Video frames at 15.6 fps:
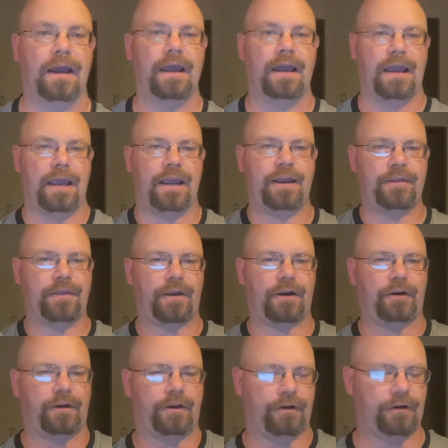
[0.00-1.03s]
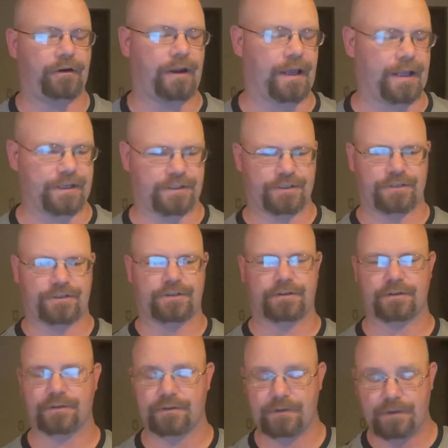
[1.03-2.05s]
Hey there, internets.
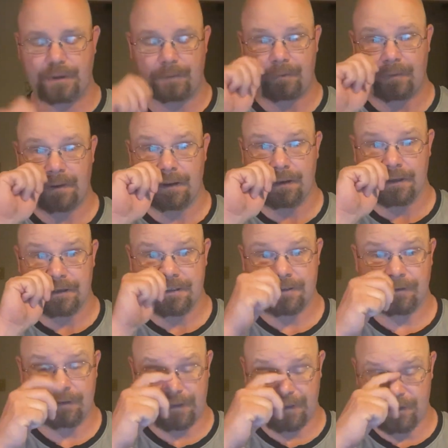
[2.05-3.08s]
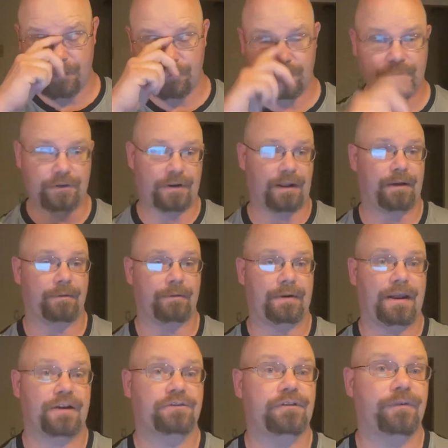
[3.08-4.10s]
So we're going to do an
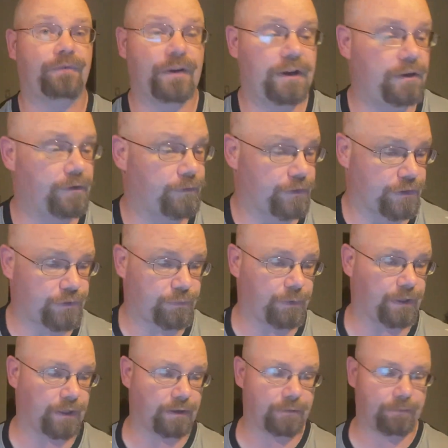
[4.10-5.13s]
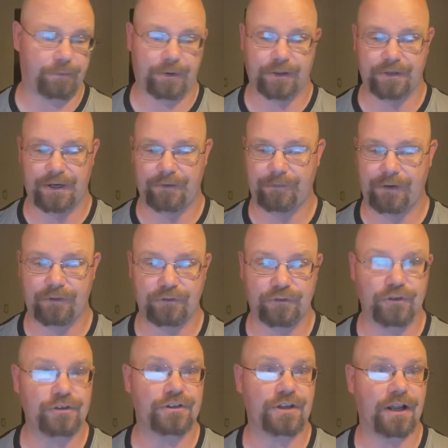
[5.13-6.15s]
extra video this week because I found
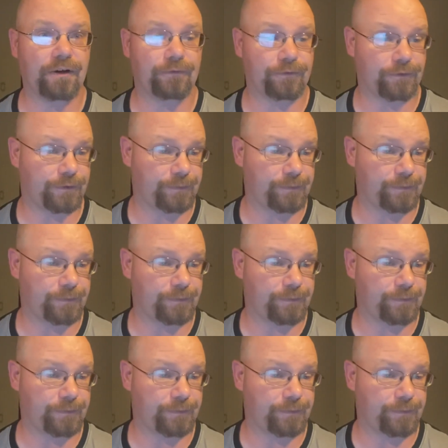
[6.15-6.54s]
good stuff.